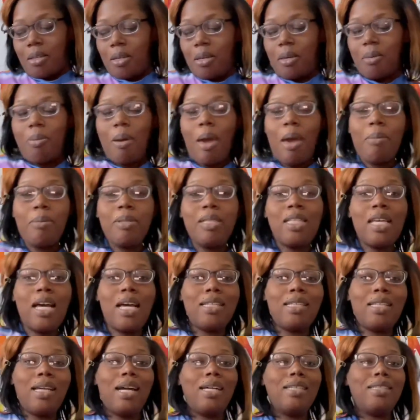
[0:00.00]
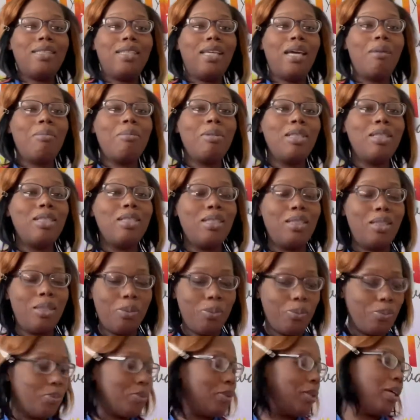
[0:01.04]
baby size eyes coming
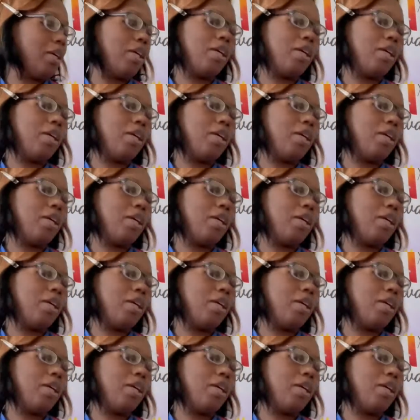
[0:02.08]
soon.